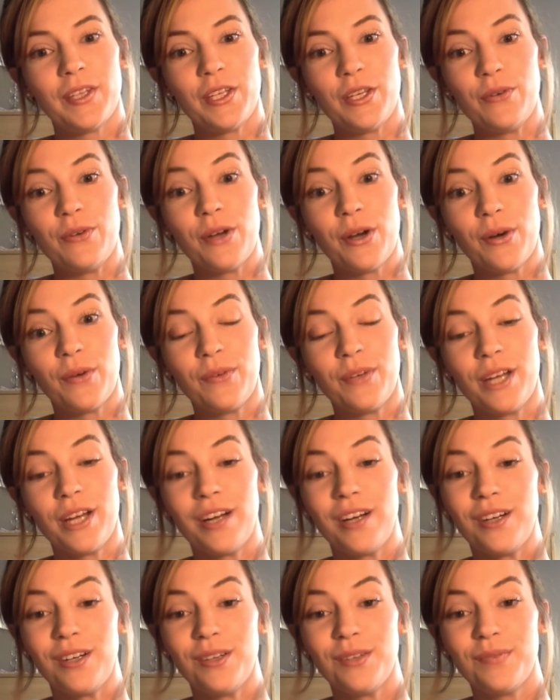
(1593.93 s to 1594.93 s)
you don't
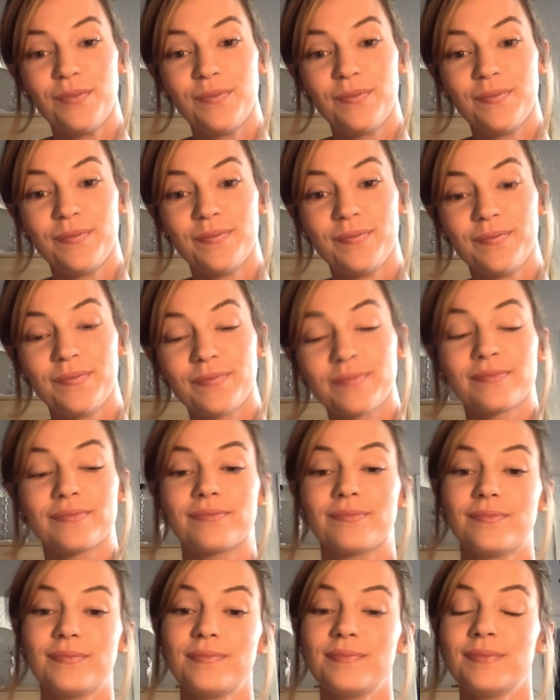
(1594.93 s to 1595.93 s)
know
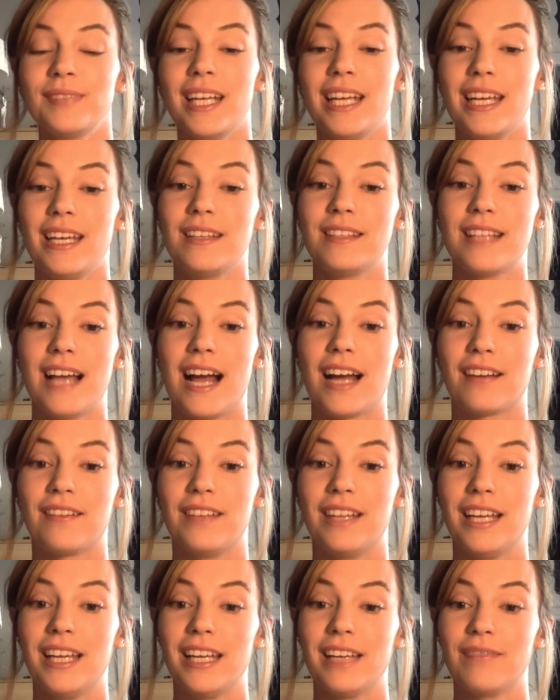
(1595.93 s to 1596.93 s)

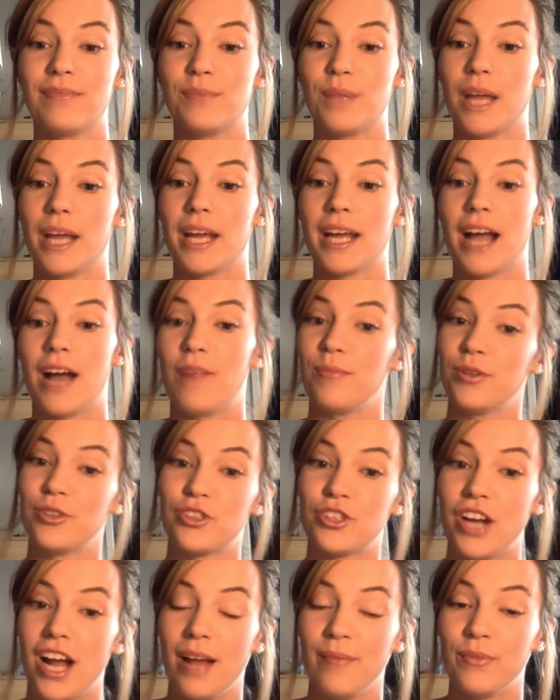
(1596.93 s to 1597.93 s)
exactly like how
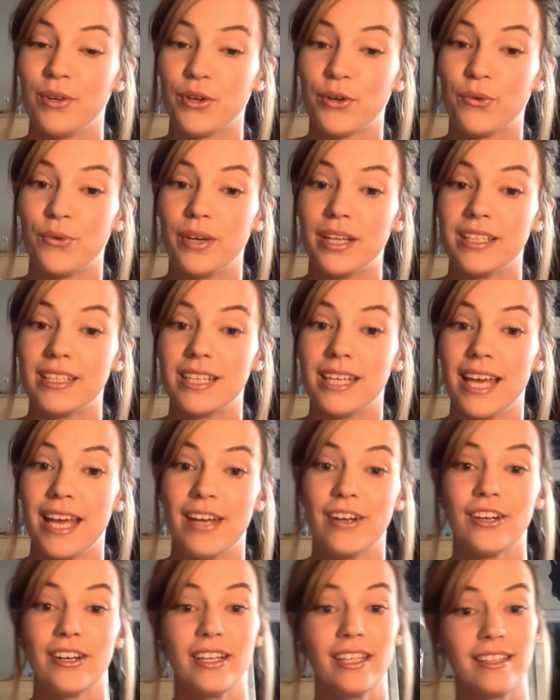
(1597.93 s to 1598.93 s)
much time they're going to
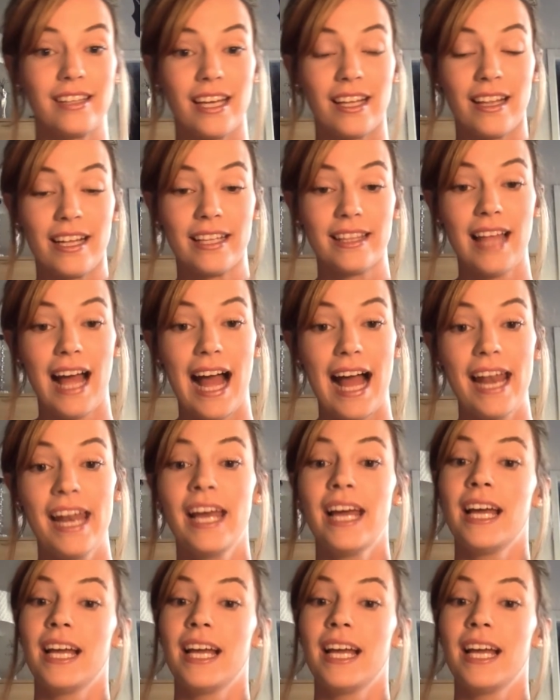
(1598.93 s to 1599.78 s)
get or anything like that.